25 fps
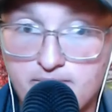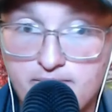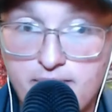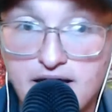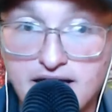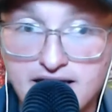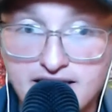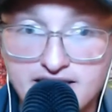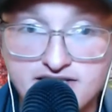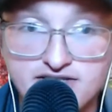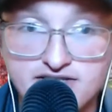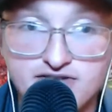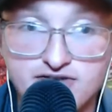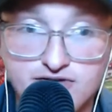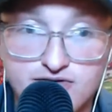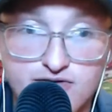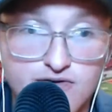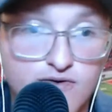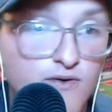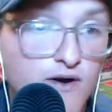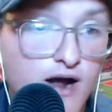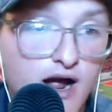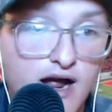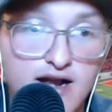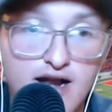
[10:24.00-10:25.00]
biggest
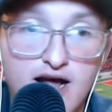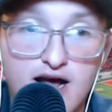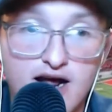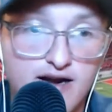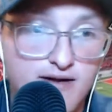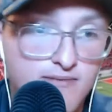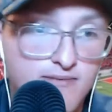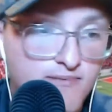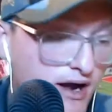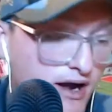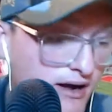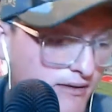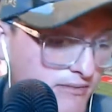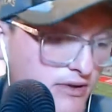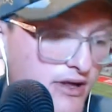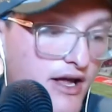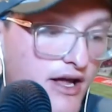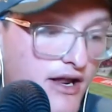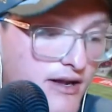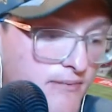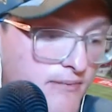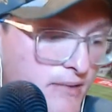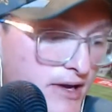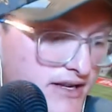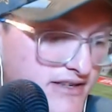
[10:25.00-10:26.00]
threat out of probably
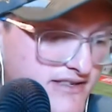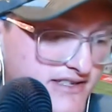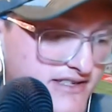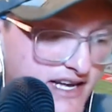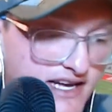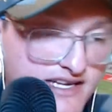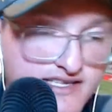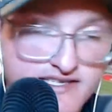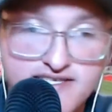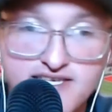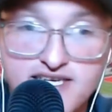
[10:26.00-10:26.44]
any Big Ten